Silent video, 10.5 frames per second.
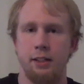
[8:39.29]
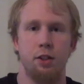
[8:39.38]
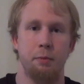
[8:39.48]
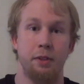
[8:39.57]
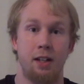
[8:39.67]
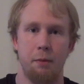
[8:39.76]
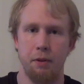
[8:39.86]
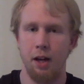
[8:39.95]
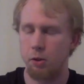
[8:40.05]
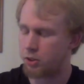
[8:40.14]
It took me a
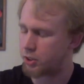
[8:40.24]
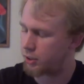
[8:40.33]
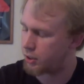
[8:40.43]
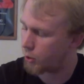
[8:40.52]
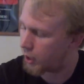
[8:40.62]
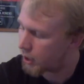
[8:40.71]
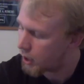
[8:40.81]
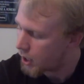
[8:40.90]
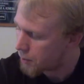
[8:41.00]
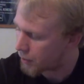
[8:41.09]
couple hours to do it,
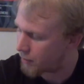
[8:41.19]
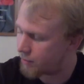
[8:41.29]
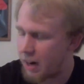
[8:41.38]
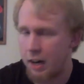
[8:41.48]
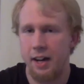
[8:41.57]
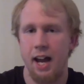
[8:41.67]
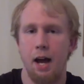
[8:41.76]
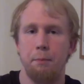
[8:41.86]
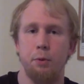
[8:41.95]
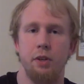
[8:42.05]
but I'm very
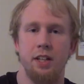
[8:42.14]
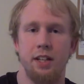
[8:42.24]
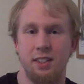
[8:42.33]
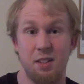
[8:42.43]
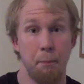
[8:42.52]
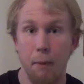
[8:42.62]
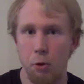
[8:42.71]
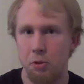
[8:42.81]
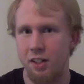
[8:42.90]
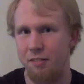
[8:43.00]
happy with it. It's the
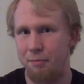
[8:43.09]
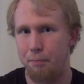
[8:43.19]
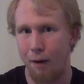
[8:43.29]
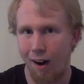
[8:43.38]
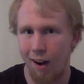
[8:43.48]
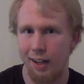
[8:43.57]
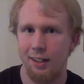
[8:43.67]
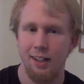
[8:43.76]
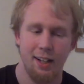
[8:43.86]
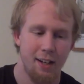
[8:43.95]
most I've
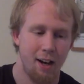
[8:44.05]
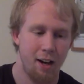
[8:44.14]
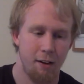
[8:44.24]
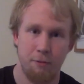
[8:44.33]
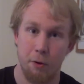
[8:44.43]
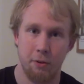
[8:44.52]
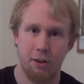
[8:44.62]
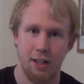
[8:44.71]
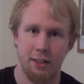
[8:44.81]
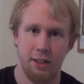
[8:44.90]
bought for the
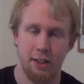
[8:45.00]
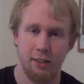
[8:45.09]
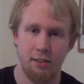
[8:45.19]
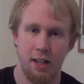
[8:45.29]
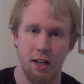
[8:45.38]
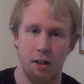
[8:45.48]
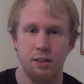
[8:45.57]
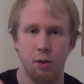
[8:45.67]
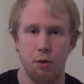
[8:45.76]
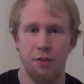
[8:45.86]
Criterion sale.
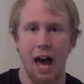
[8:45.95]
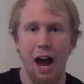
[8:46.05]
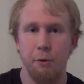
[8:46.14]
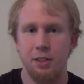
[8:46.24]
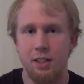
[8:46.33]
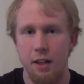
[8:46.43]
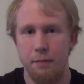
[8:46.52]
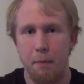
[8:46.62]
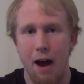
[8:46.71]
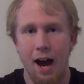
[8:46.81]
So that was
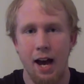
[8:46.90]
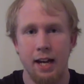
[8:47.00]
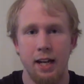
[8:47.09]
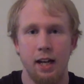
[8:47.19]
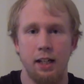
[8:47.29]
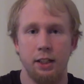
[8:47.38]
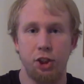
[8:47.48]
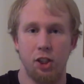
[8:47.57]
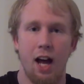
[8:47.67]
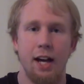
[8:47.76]
my
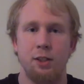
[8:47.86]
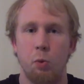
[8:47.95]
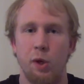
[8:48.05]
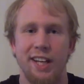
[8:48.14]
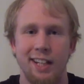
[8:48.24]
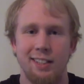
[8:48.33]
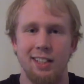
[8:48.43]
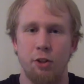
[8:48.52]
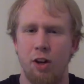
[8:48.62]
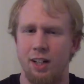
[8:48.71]
July
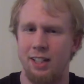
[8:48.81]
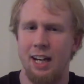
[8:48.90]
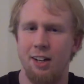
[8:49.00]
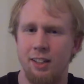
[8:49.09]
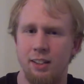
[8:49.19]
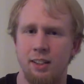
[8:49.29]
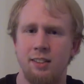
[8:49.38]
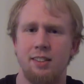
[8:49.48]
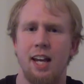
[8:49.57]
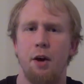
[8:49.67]
2018
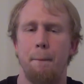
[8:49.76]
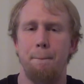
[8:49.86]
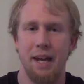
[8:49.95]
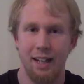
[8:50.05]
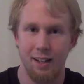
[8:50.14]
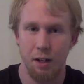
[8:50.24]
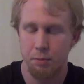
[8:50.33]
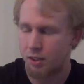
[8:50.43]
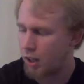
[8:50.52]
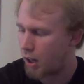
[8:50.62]
Criterion sale
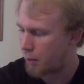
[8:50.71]
pickups.